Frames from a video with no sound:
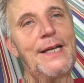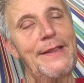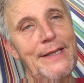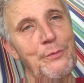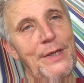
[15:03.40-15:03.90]

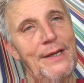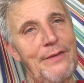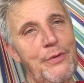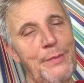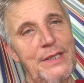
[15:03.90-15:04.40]
And then we
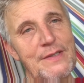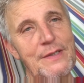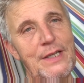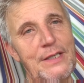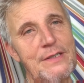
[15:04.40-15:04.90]
have a
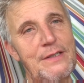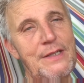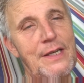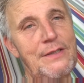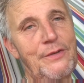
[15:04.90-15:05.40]
masterclass at
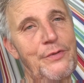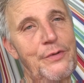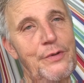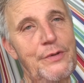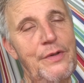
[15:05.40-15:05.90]
the end of the
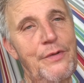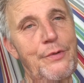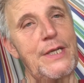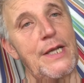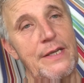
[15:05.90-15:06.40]

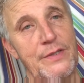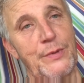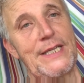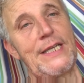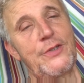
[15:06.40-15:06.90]
33 days
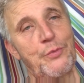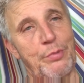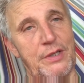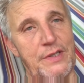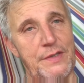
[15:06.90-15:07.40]
with each
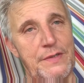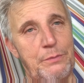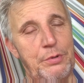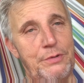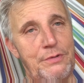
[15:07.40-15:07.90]

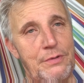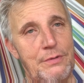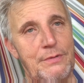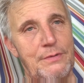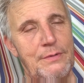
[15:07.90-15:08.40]
participant
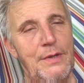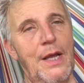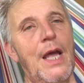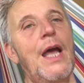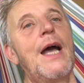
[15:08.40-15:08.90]

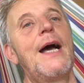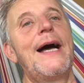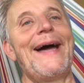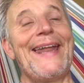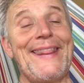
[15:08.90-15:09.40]

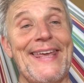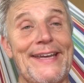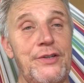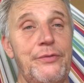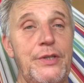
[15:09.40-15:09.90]
and at the
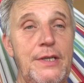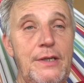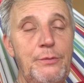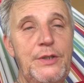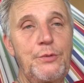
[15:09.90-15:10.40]
end of the
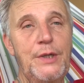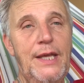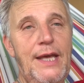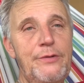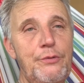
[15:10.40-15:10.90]
year, we do a
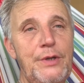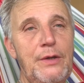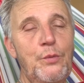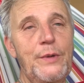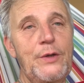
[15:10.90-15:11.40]

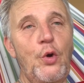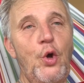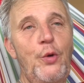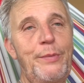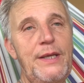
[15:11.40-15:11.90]
gathering with
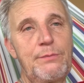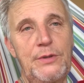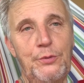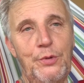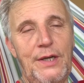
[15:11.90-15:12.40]
all people
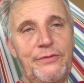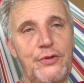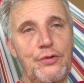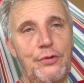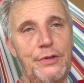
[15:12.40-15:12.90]
who have
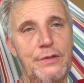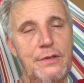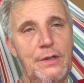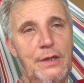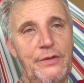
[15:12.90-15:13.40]
joined
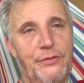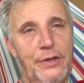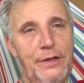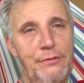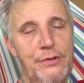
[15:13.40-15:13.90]
the
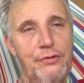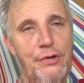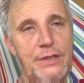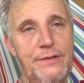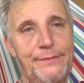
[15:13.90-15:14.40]
Heartfire
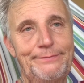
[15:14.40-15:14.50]
Retreat.